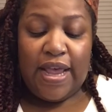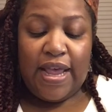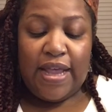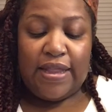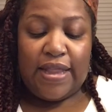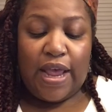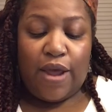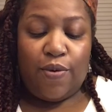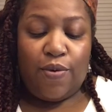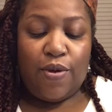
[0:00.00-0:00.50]

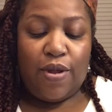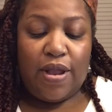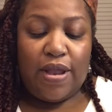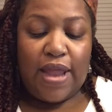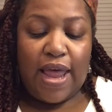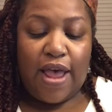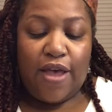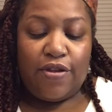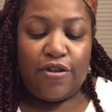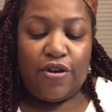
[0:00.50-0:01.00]
that will
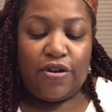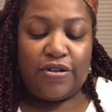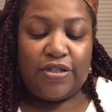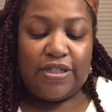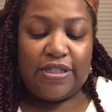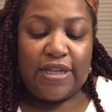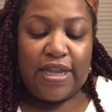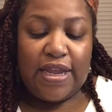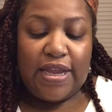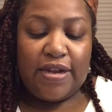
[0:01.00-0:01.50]
allow your
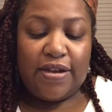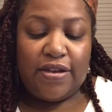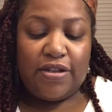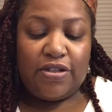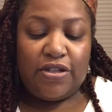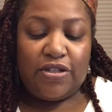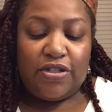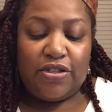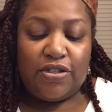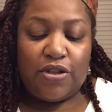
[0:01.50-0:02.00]
skin
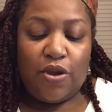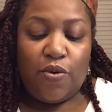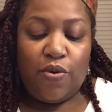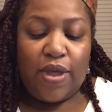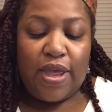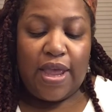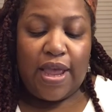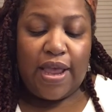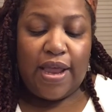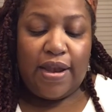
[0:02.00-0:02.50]
to soak
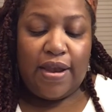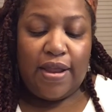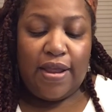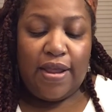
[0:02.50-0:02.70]
in